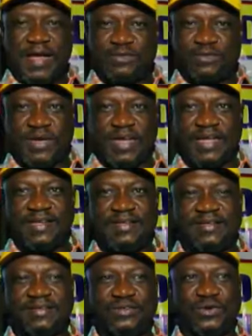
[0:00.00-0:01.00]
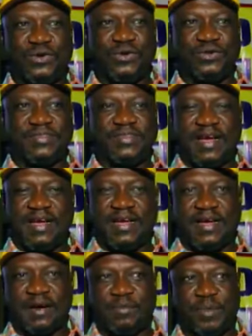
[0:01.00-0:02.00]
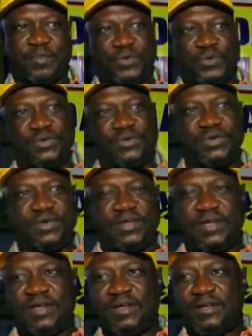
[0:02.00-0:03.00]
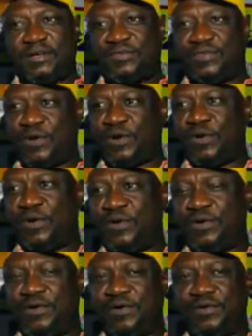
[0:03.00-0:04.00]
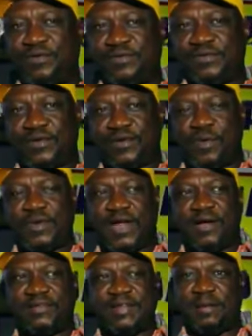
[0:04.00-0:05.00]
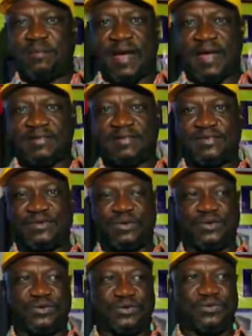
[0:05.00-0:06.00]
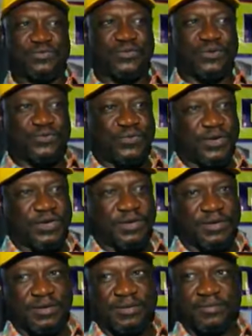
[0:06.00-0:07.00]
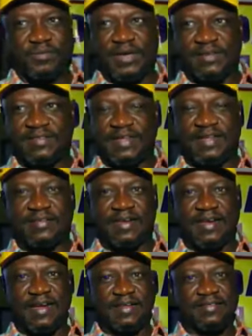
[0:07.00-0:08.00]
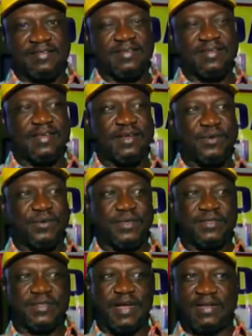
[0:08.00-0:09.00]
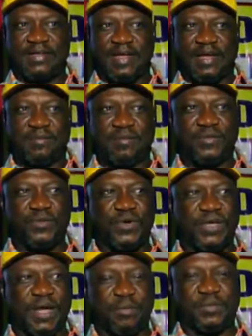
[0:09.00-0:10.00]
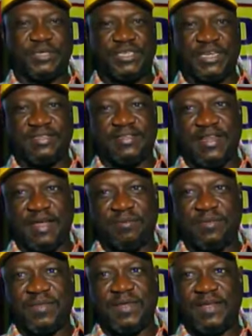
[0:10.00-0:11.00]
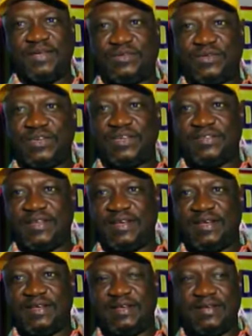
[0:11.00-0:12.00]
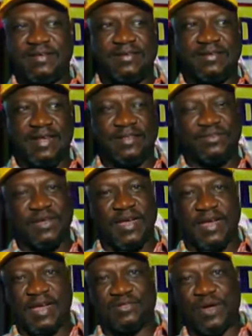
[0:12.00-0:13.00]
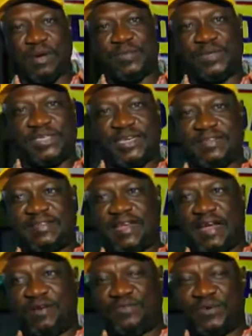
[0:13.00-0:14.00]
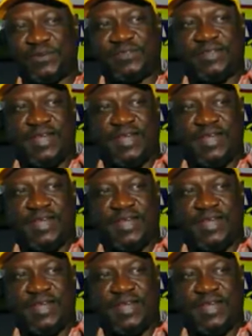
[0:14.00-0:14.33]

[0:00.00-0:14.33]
we are here today to thank our people for coming out en masse to vote for the president-elect. We thank them, we appreciate them. So this is a get together to appreciate their